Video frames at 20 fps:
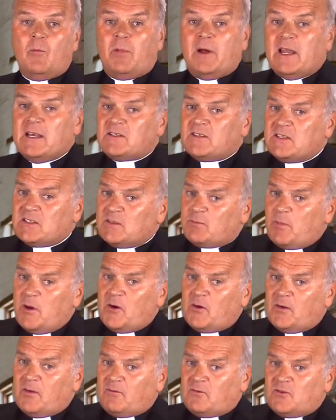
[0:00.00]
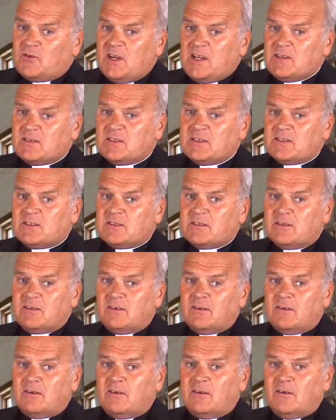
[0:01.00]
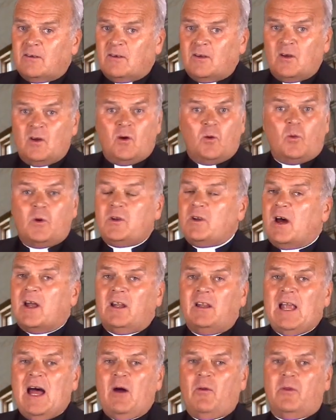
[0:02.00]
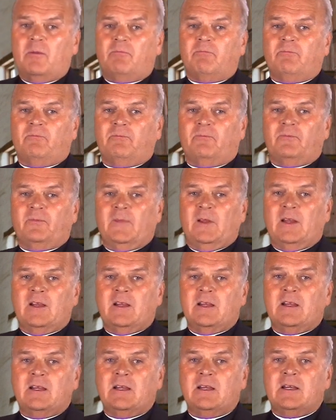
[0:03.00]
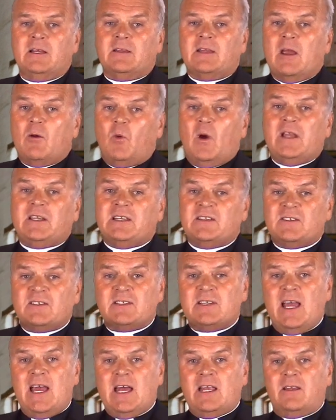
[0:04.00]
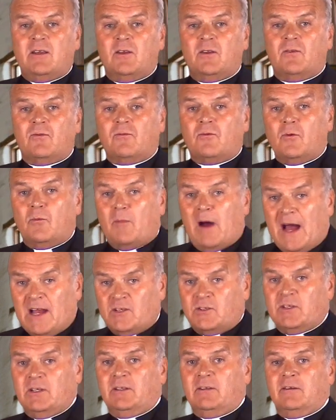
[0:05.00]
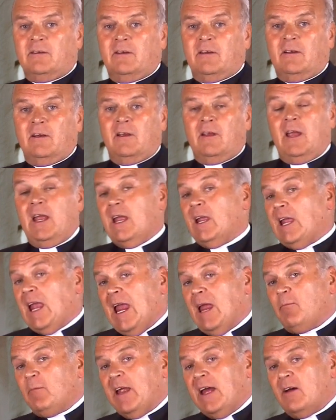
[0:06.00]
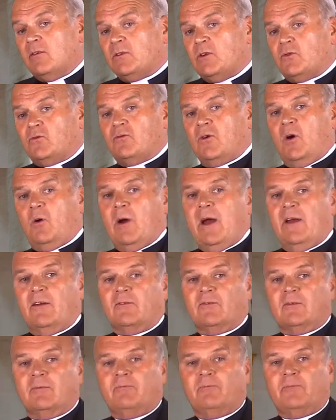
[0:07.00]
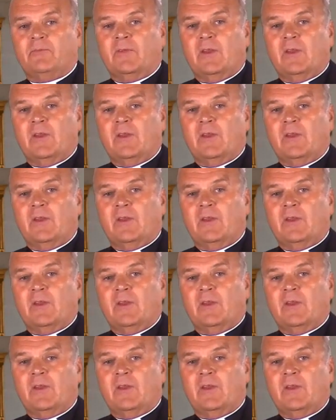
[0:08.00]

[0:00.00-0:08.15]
But as the Spirit of Jesus would not allow them, they went instead through Mysia and came down to Troas.